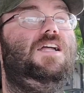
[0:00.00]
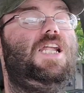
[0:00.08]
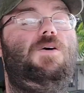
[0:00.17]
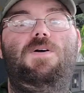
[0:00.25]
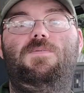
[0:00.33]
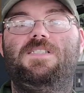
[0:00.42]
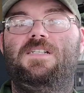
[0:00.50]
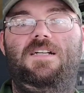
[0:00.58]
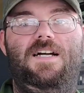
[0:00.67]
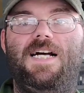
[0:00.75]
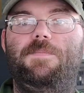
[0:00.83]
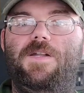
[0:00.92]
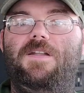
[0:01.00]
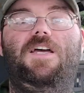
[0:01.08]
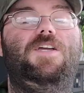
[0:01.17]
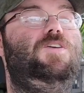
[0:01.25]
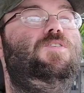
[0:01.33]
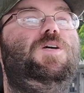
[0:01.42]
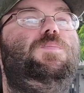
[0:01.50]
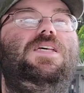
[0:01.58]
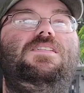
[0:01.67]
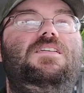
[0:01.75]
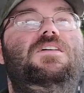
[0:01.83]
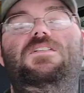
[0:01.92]
knowing what's going to happen. Like, you could be
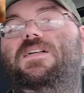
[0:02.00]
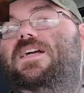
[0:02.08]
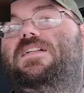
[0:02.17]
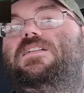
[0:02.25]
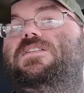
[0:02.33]
single-handedly